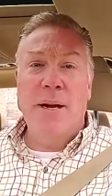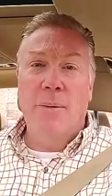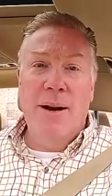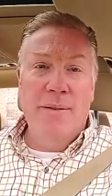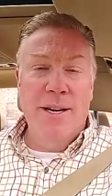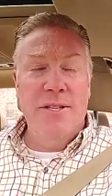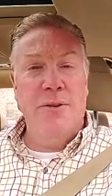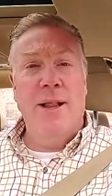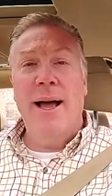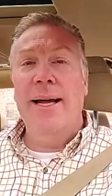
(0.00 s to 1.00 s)
or whatever it is
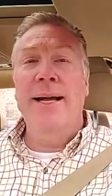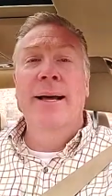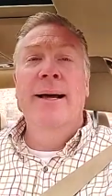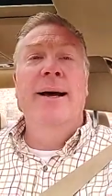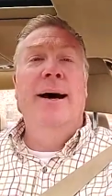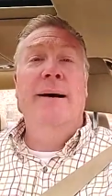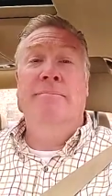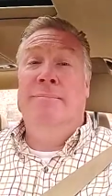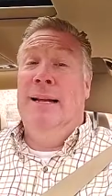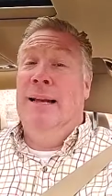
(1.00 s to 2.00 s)
you like,
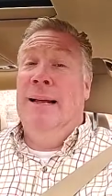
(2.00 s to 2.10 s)
um,